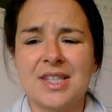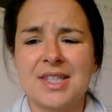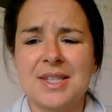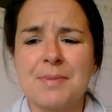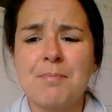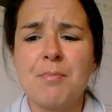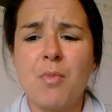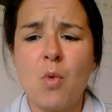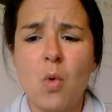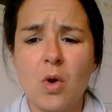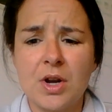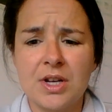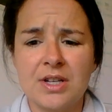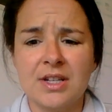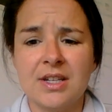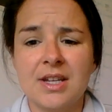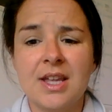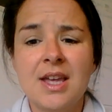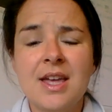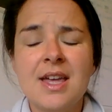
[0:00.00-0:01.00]
It's
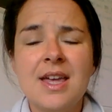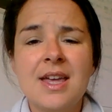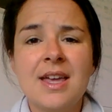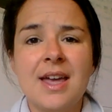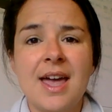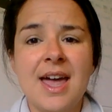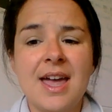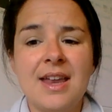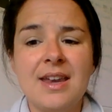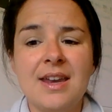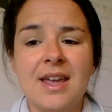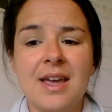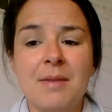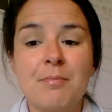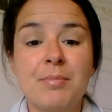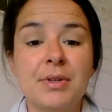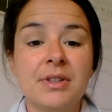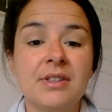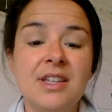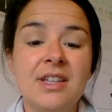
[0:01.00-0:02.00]
important, and
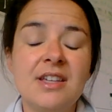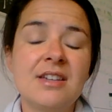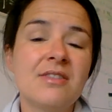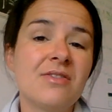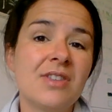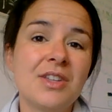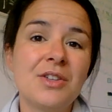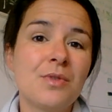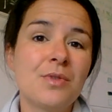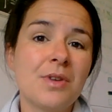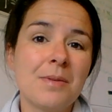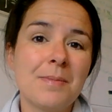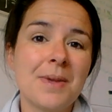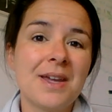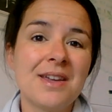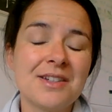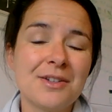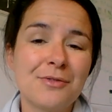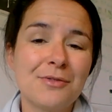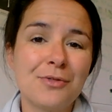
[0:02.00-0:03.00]
believe that you can
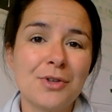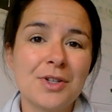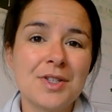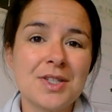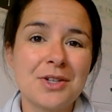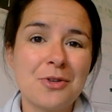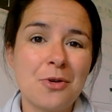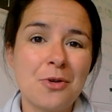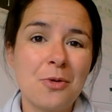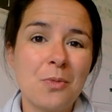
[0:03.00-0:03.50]
make a difference in